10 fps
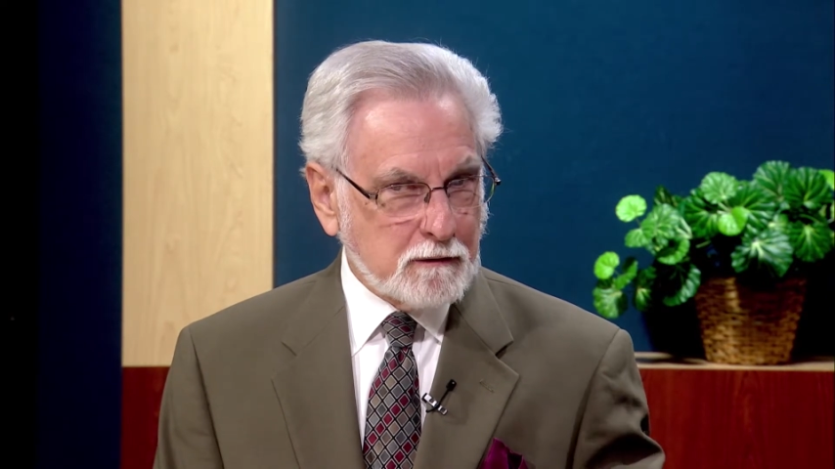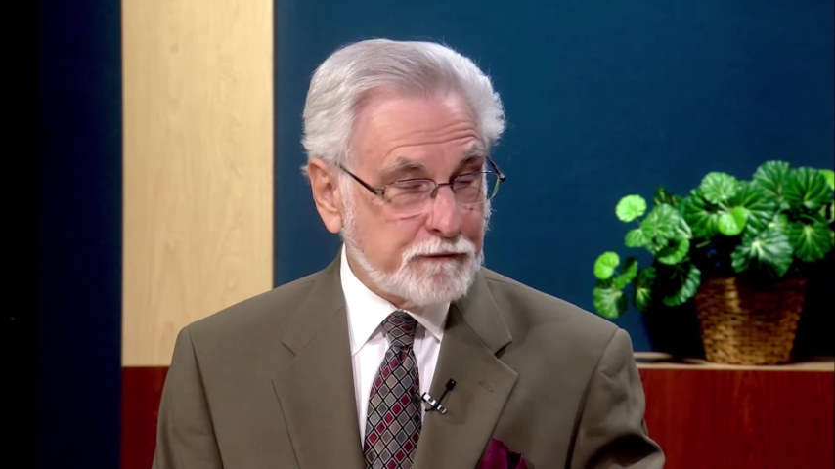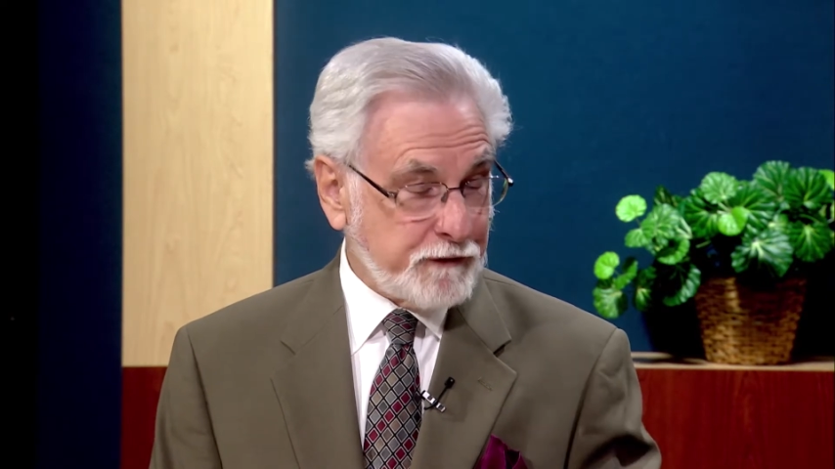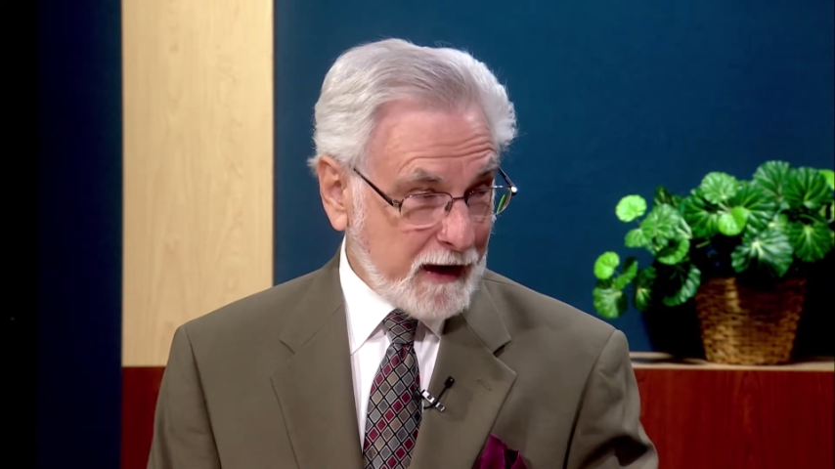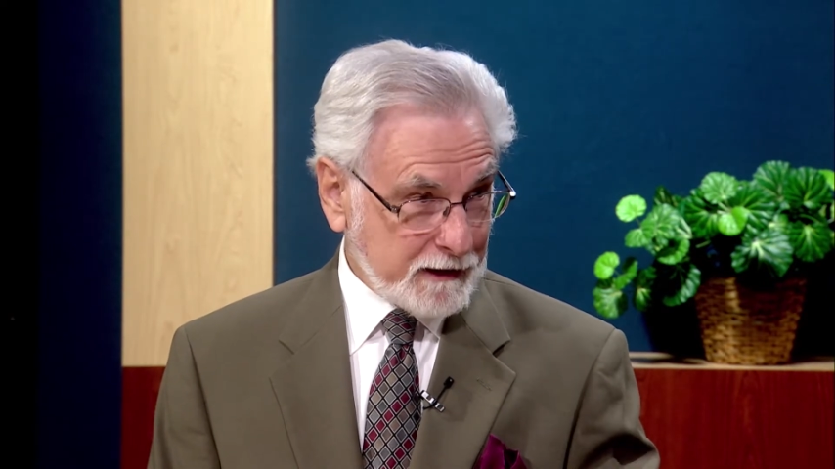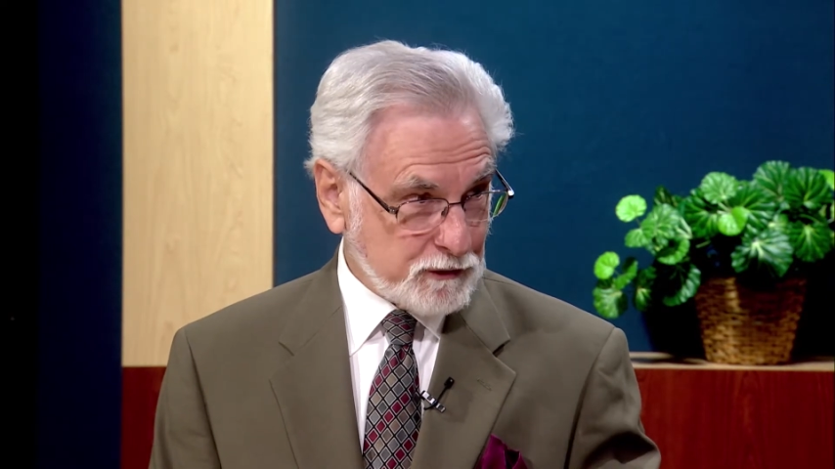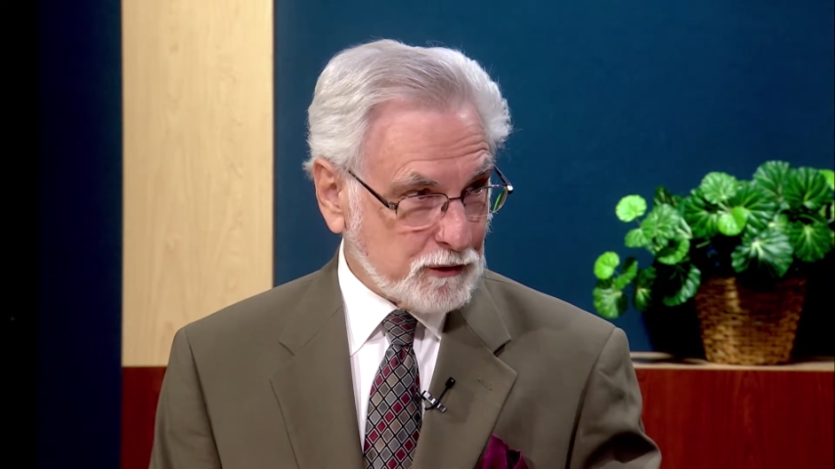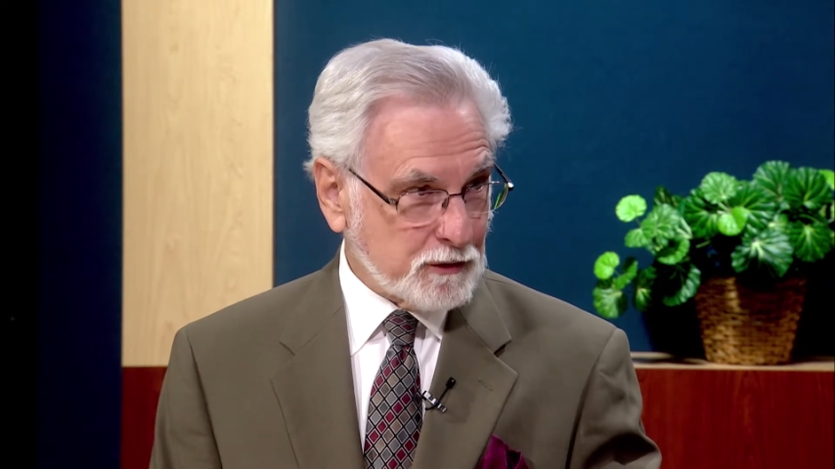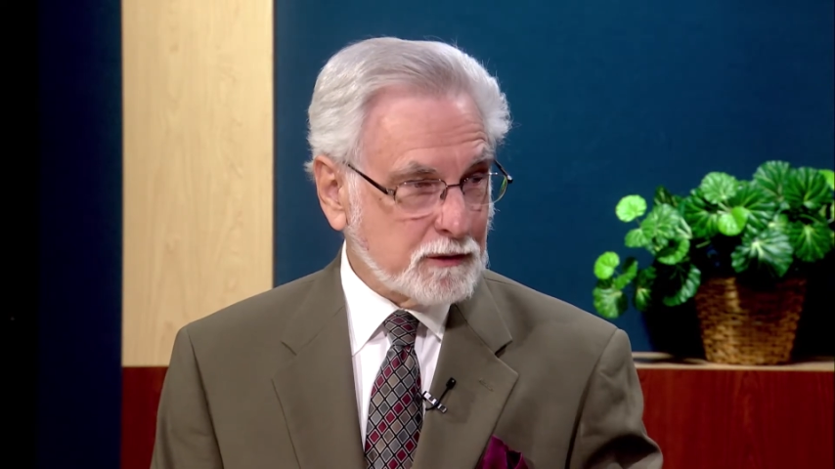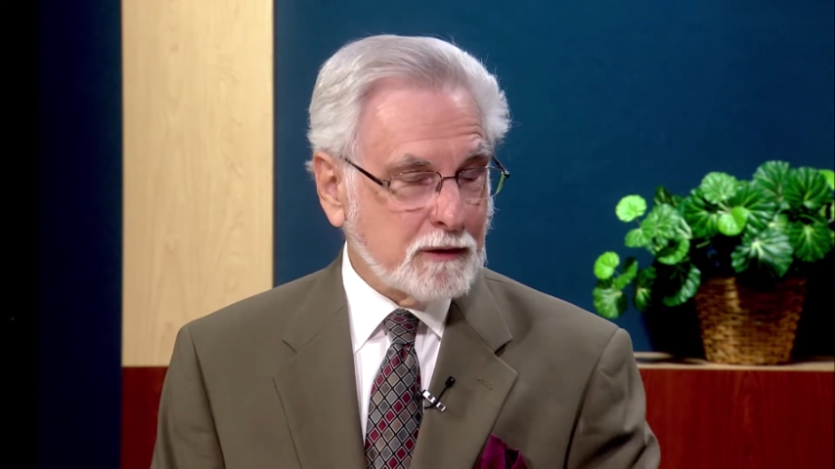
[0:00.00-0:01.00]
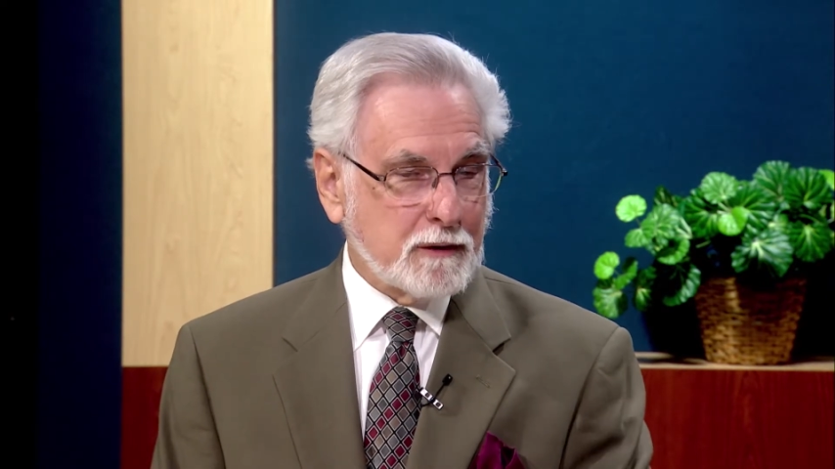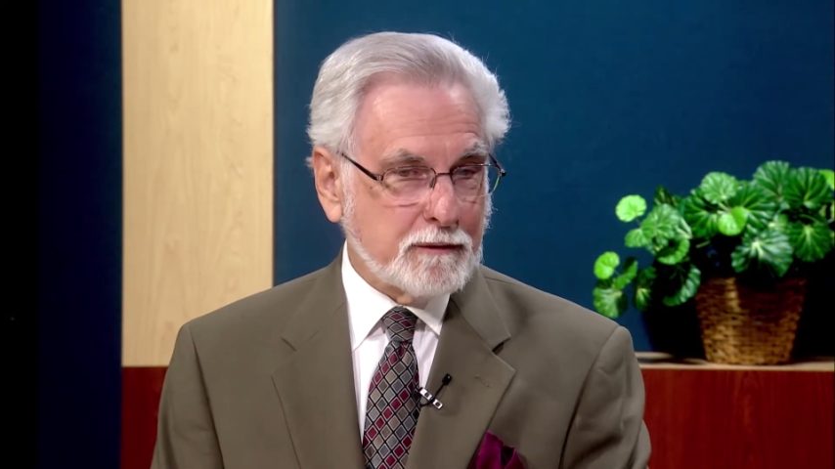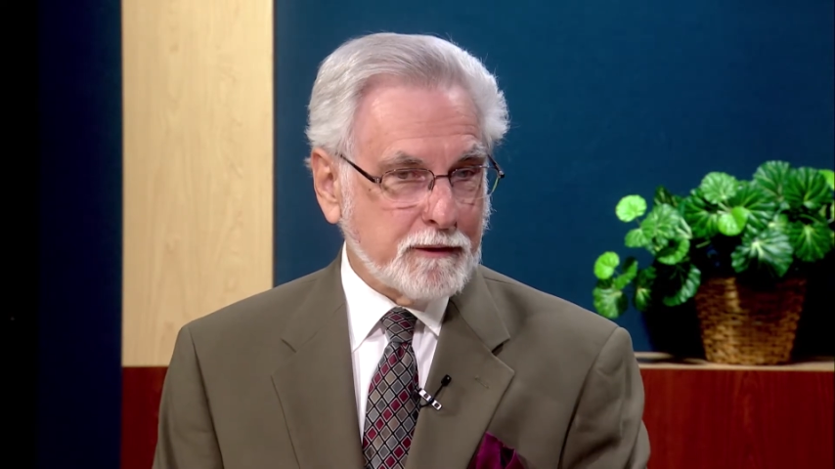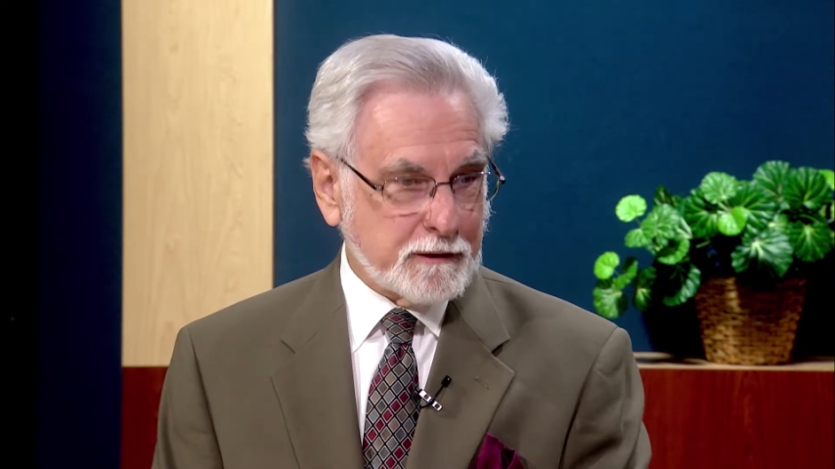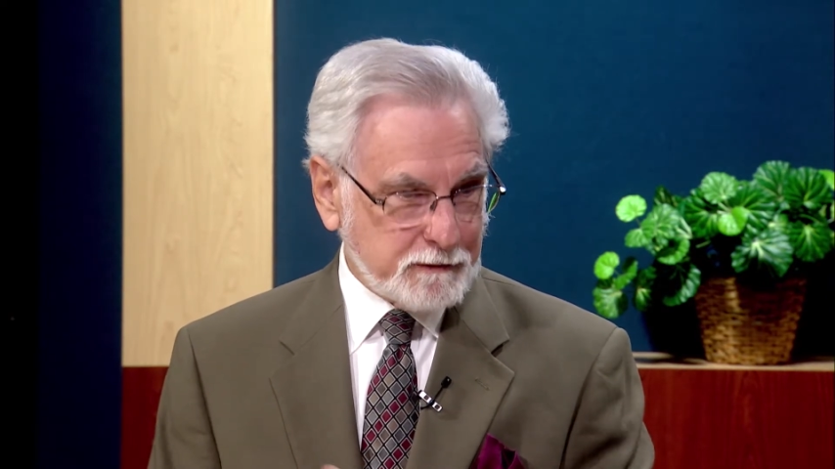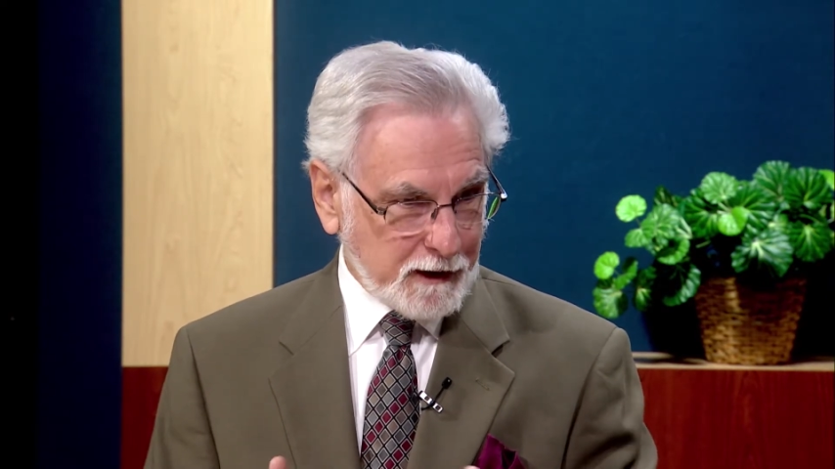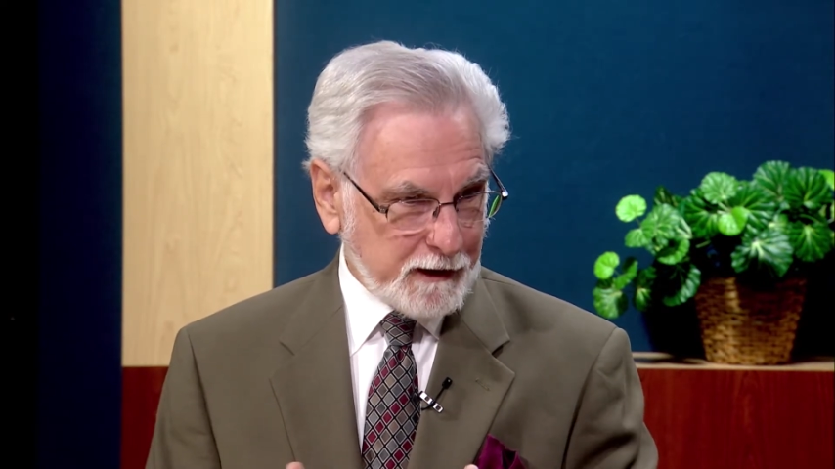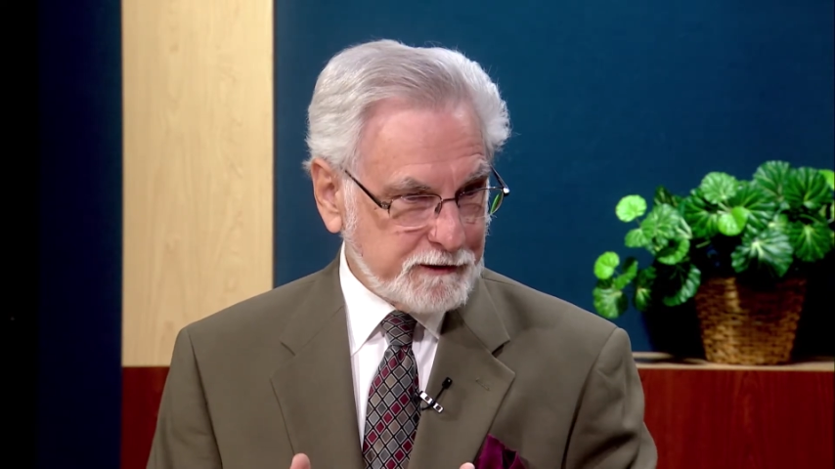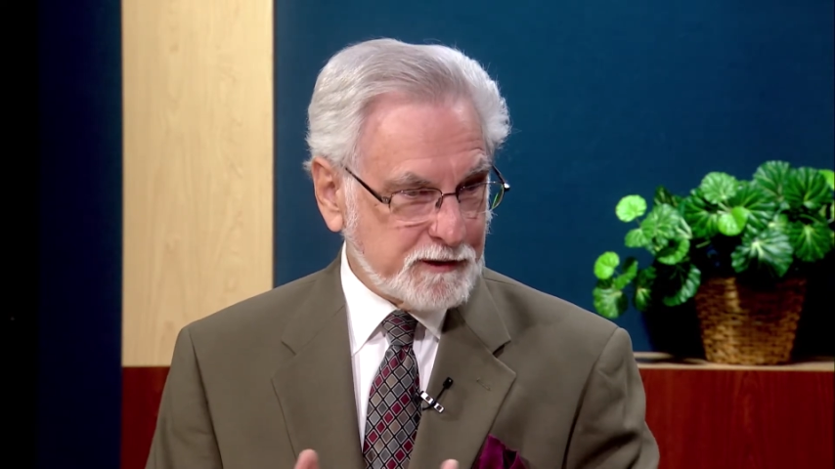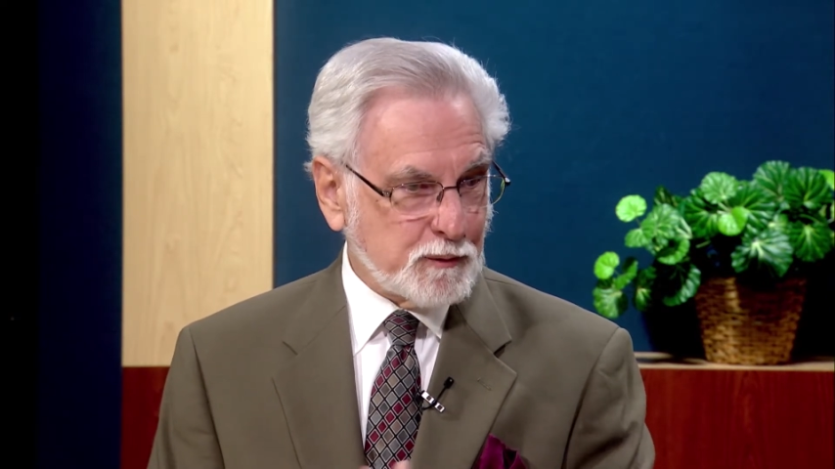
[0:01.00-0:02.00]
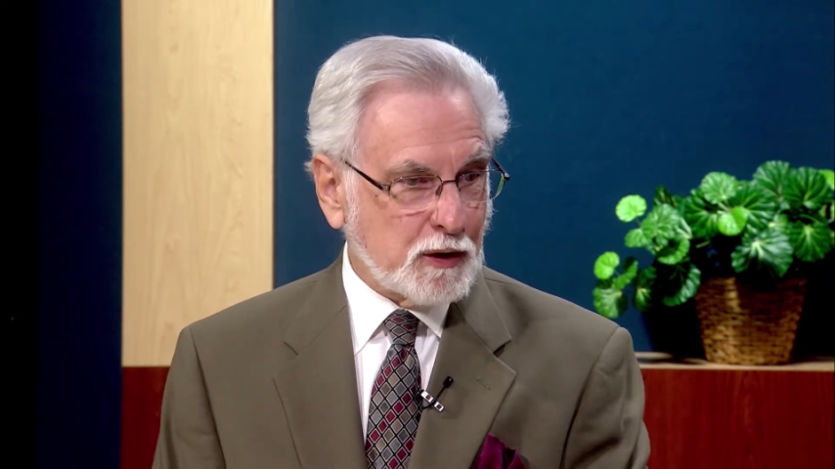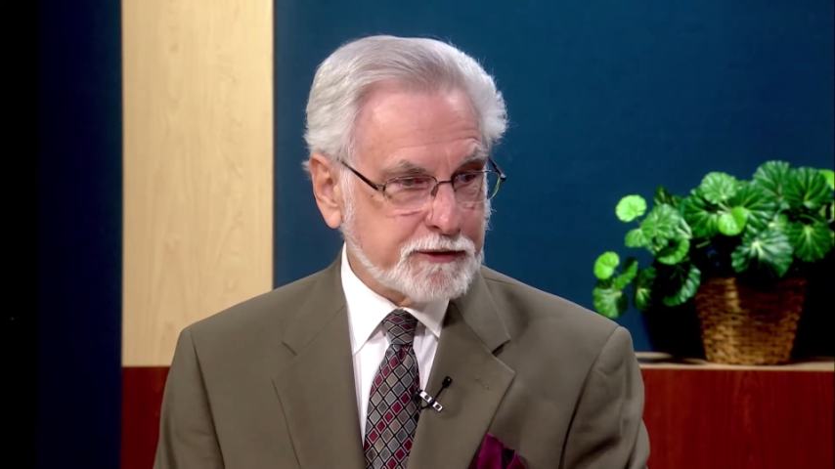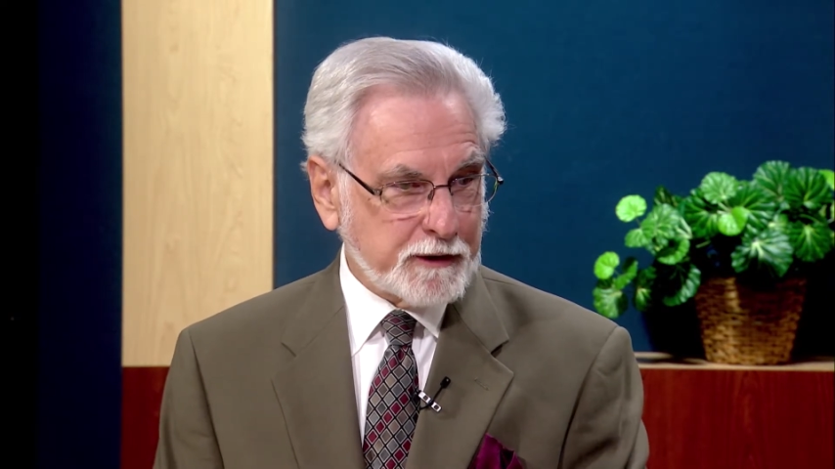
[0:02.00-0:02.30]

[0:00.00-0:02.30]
factor that ties them all